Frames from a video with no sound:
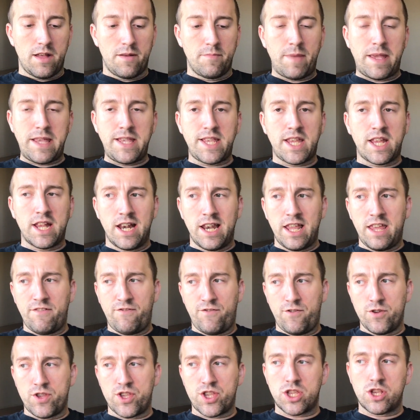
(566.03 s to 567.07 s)
Basically,
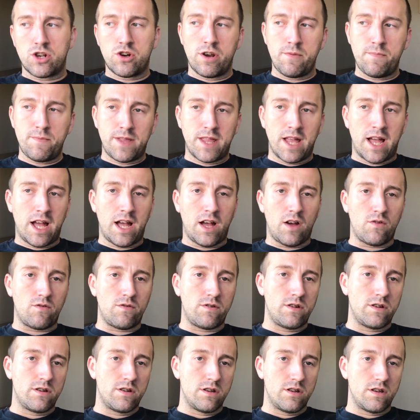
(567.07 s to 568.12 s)
if you strip down
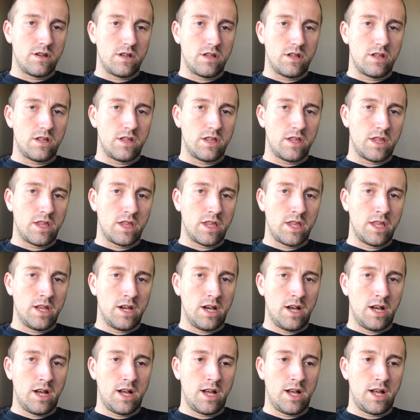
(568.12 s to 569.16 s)

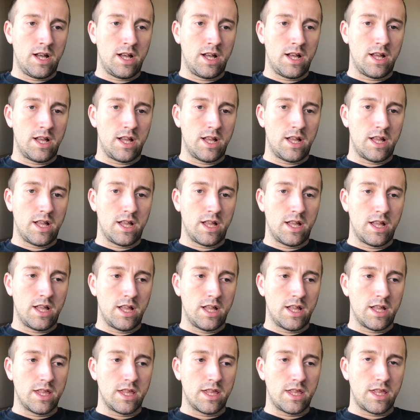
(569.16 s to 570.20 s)
the
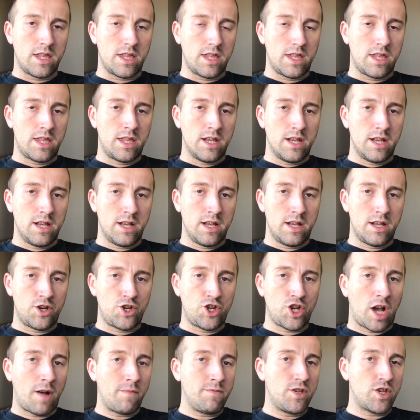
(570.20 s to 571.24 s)
the
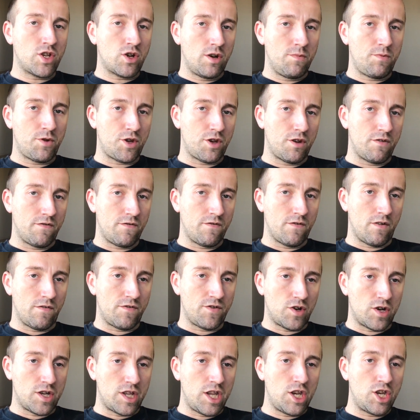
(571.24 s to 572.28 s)
job description of
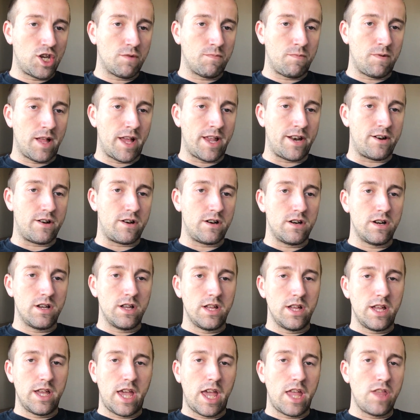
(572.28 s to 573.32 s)
strategic planner
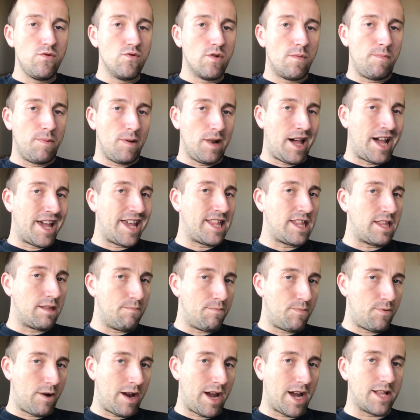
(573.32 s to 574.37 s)
and you apply it in
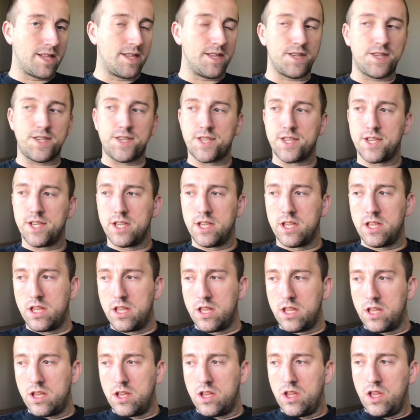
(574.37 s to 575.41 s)
practice,
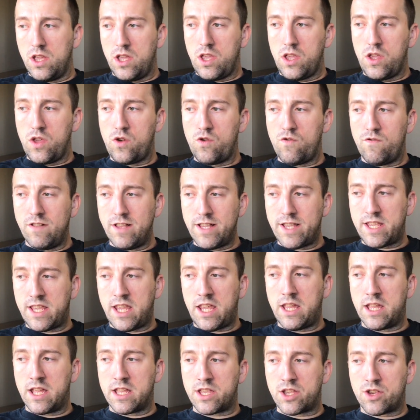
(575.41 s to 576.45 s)
you will
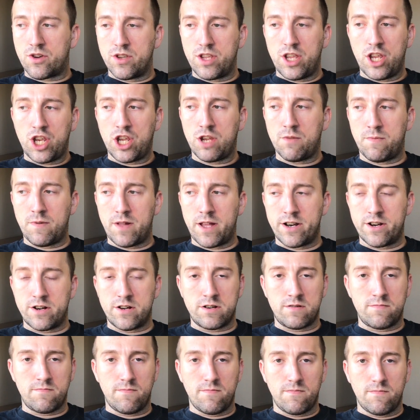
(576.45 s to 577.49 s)
see that strategic
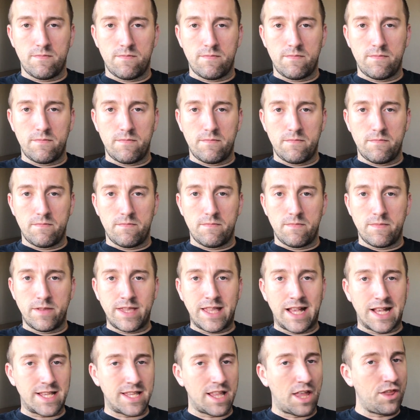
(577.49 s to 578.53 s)
planner
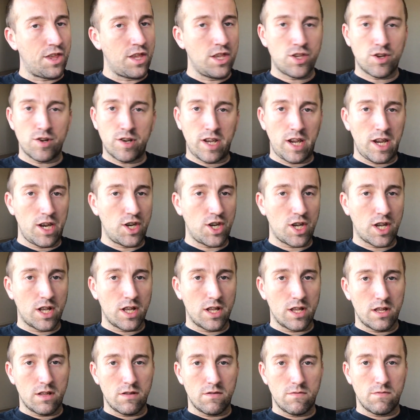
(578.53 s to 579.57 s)
does nothing strategic
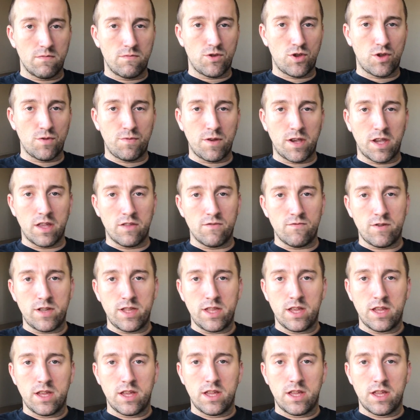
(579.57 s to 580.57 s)
to begin with